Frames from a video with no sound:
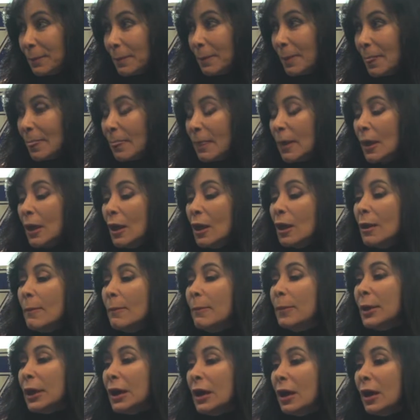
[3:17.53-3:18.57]
Okay.
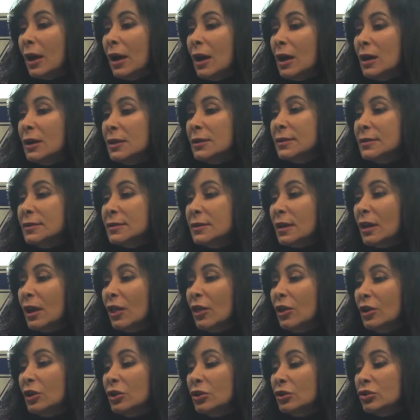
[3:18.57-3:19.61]
Because
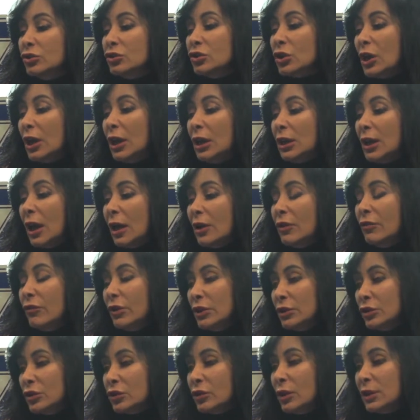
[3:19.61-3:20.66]
there's a lot of
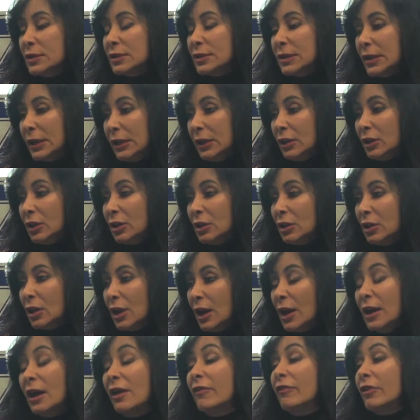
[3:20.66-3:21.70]
restaurants here
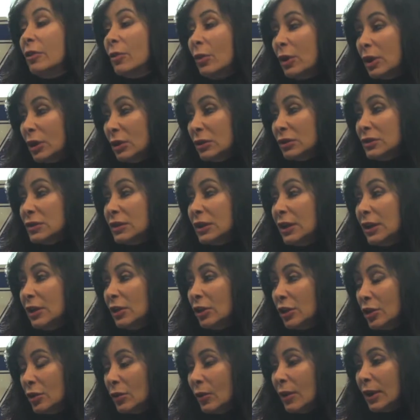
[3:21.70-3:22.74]
and everywhere else in the
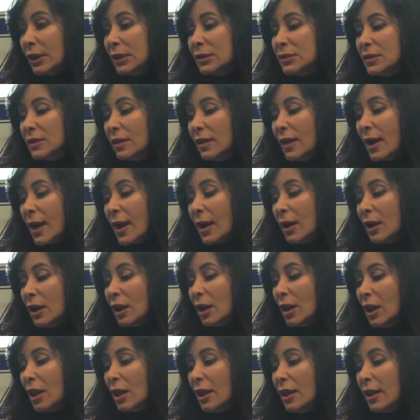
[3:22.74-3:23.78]
U.S. that
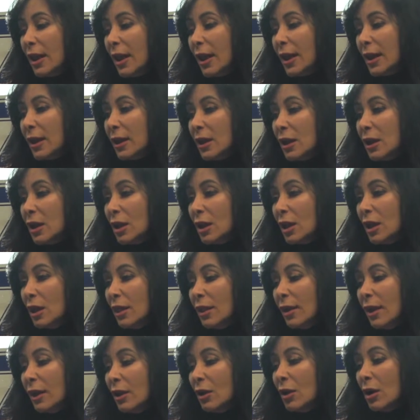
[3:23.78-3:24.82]
they
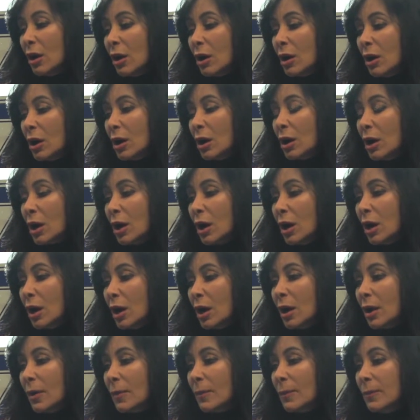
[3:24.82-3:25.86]
are
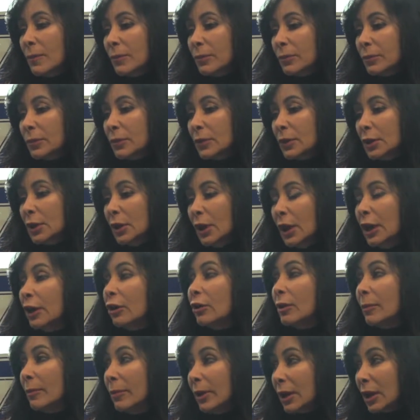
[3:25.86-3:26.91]

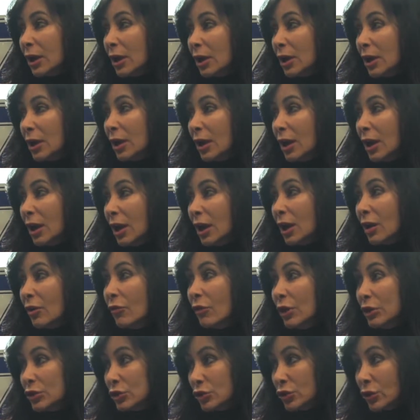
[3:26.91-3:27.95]
Arabic
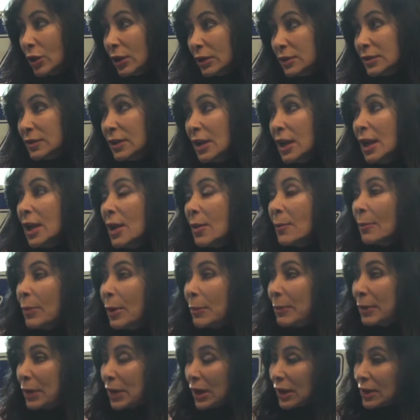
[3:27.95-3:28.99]
restaurants, but
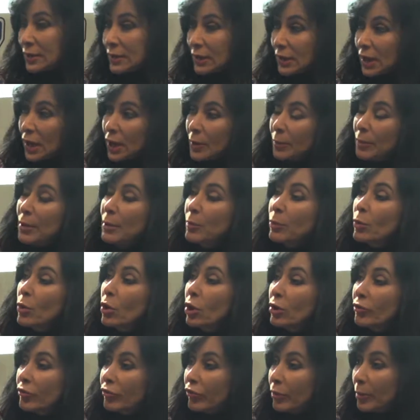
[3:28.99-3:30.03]
because a lot of people
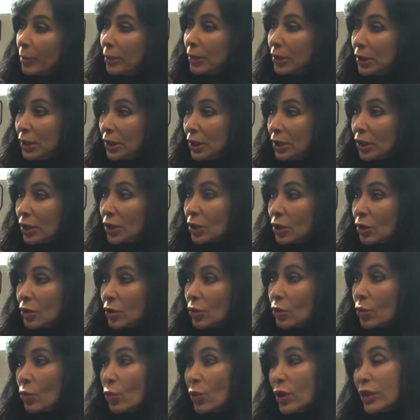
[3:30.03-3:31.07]
aren't familiar
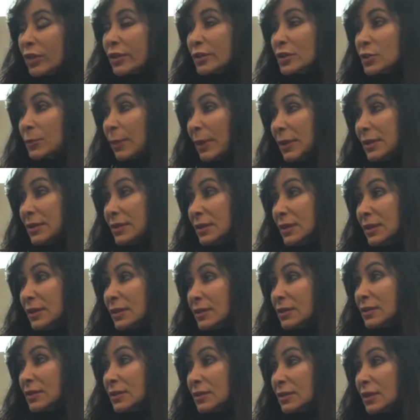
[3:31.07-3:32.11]
with the
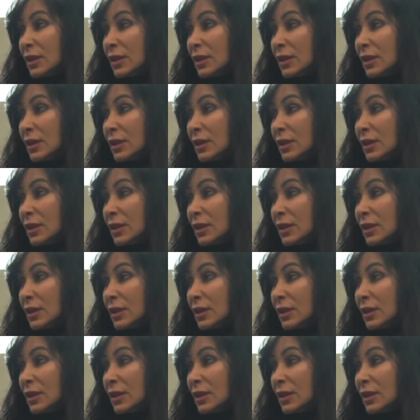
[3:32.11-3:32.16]
spices